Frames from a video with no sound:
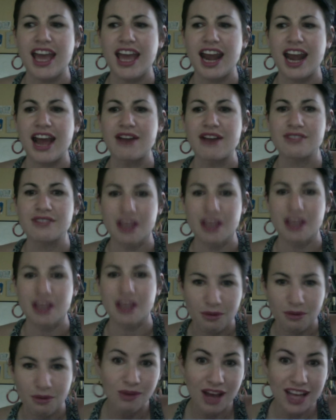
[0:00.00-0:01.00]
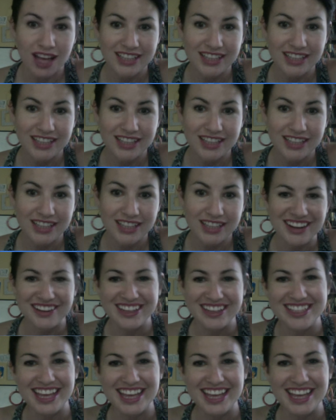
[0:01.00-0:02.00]
I was like, what?
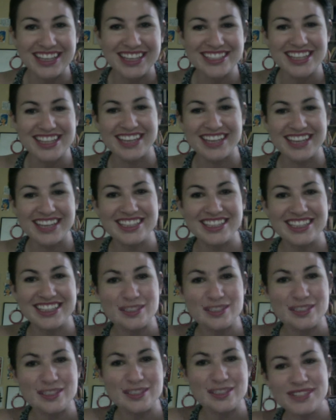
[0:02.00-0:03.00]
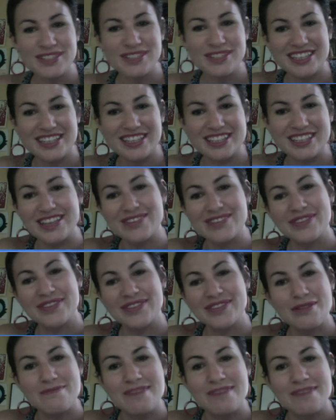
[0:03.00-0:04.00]
Because like he's like this super
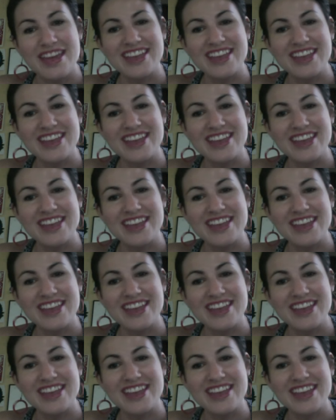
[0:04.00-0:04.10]
successful,